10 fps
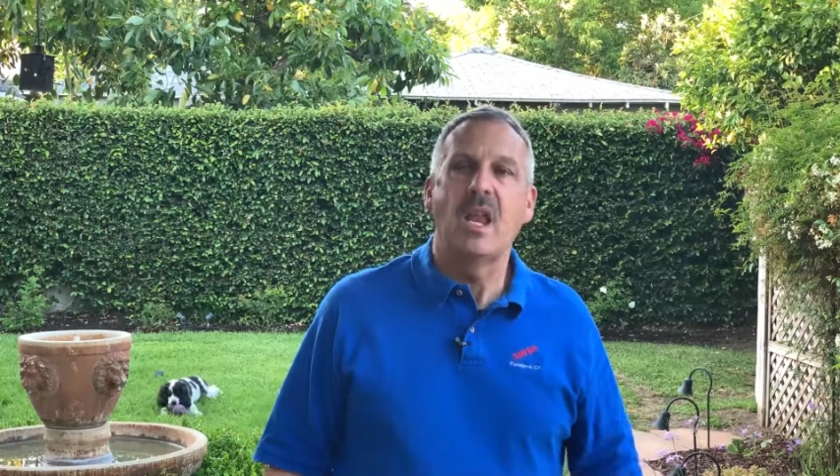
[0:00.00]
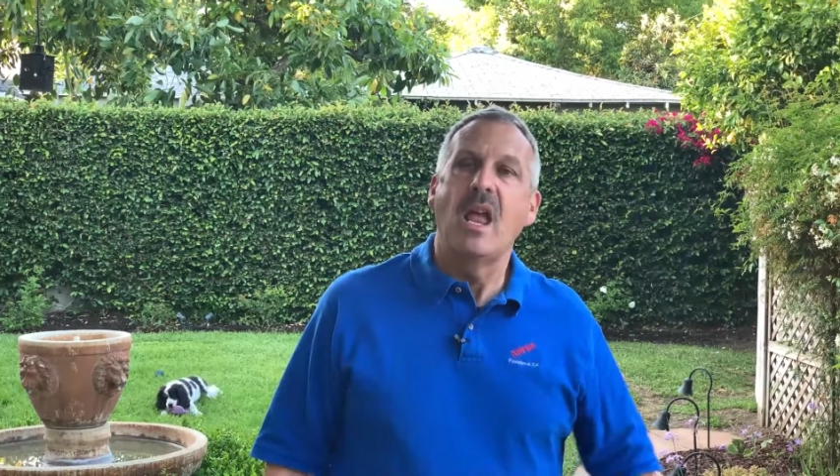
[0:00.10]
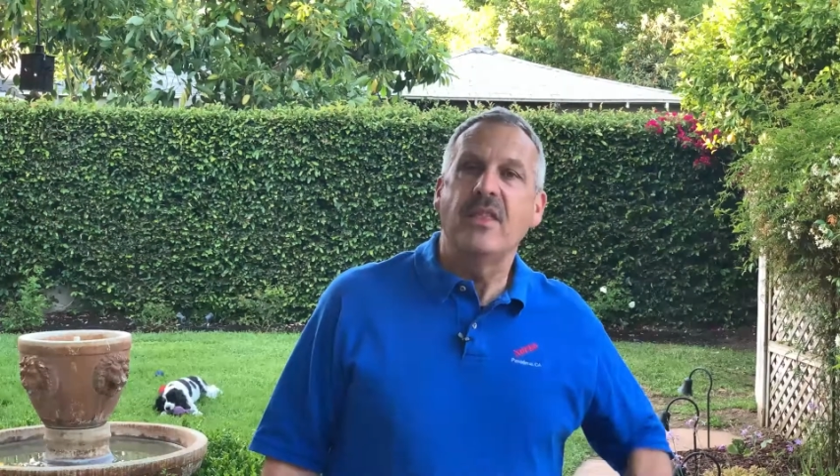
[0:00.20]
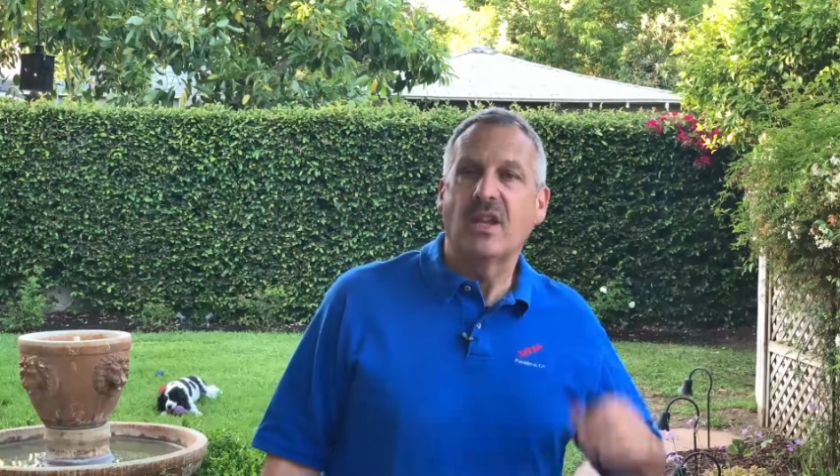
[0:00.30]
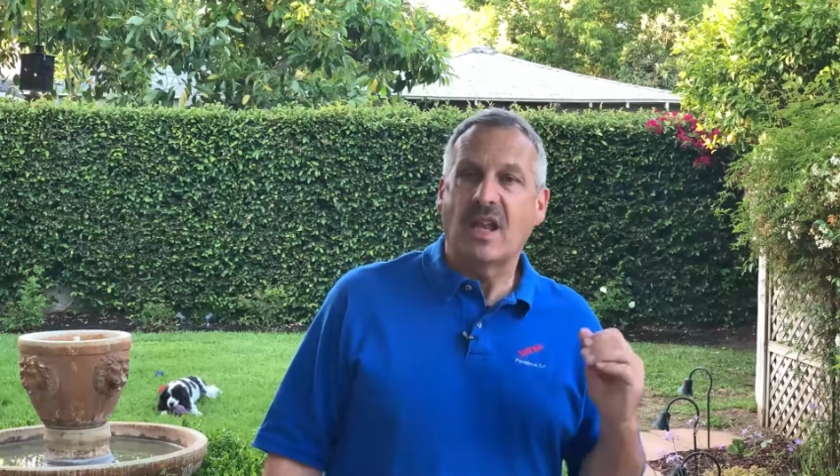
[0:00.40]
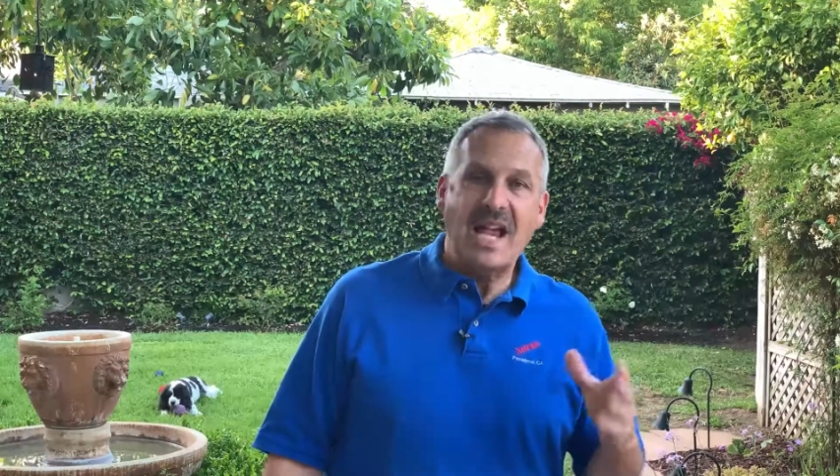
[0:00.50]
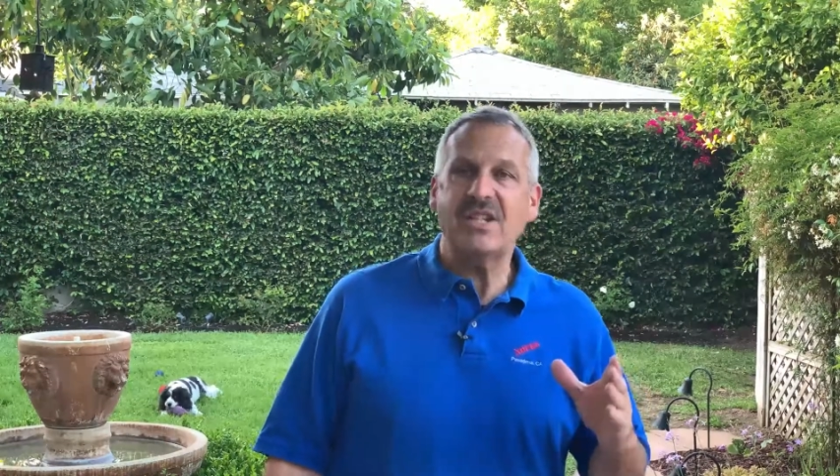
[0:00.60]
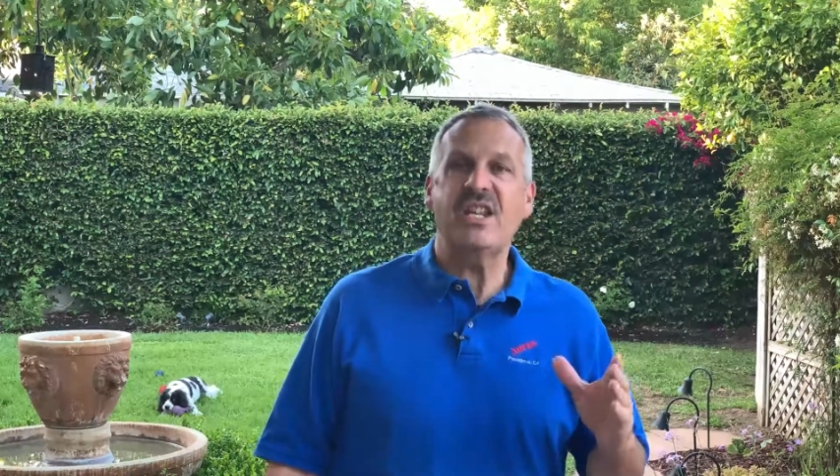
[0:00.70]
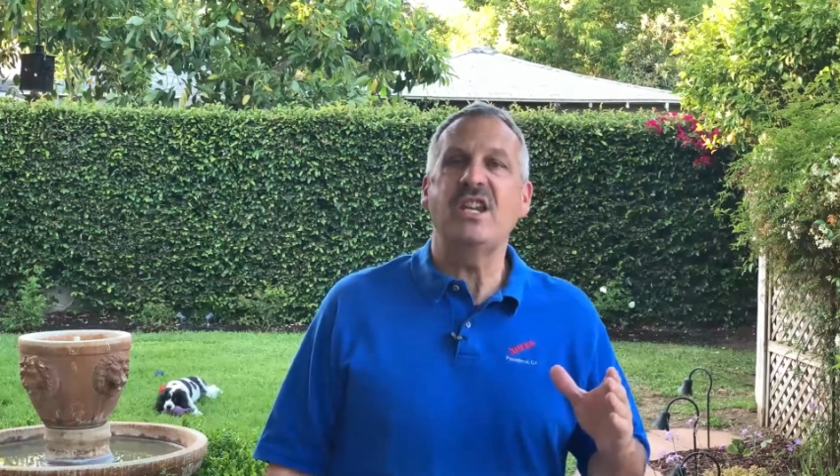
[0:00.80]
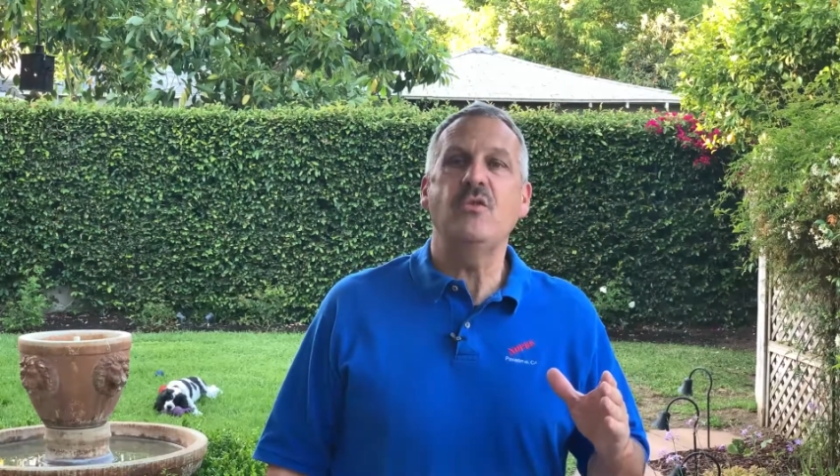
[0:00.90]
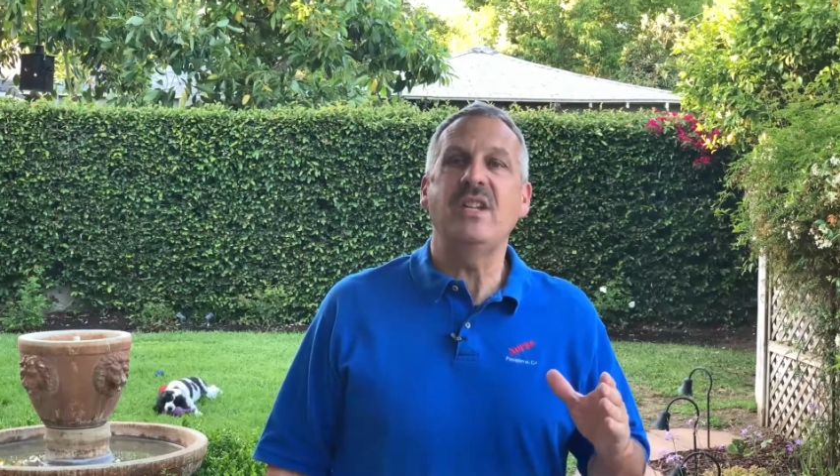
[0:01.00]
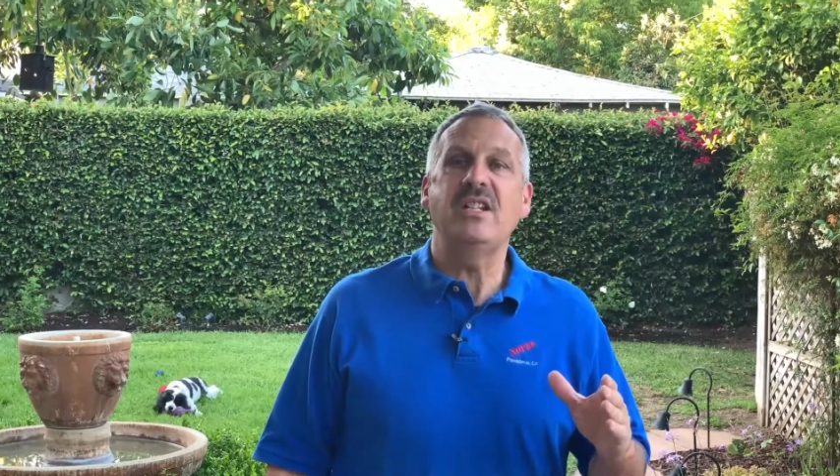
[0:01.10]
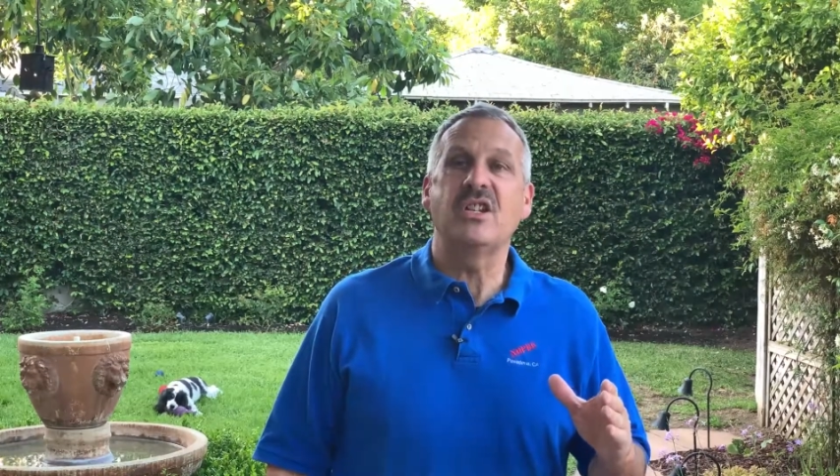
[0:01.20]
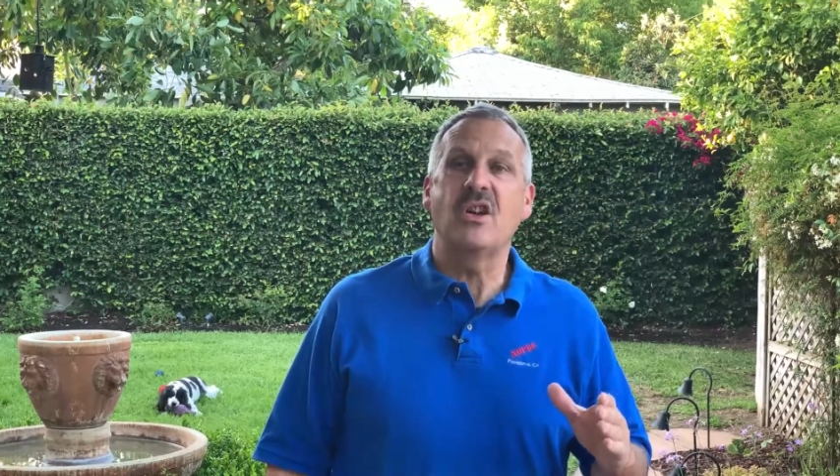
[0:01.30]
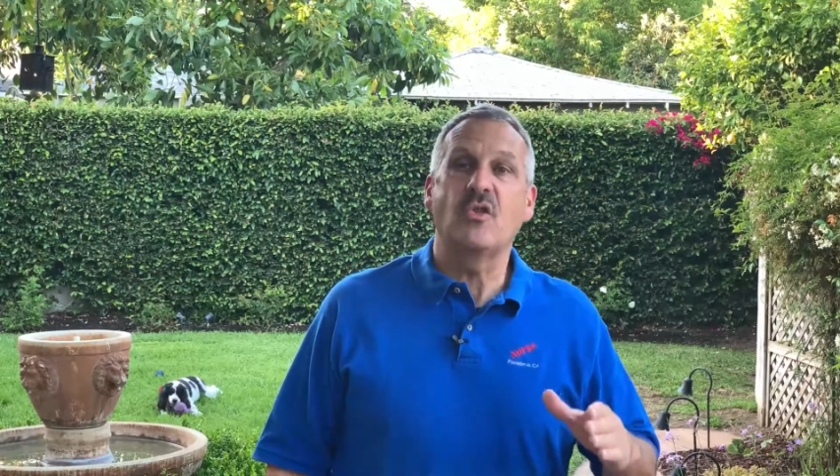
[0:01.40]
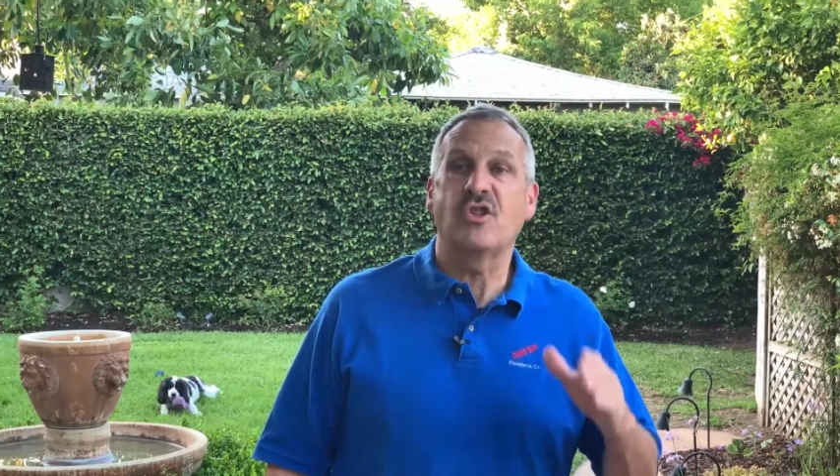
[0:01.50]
The last thing you need to know is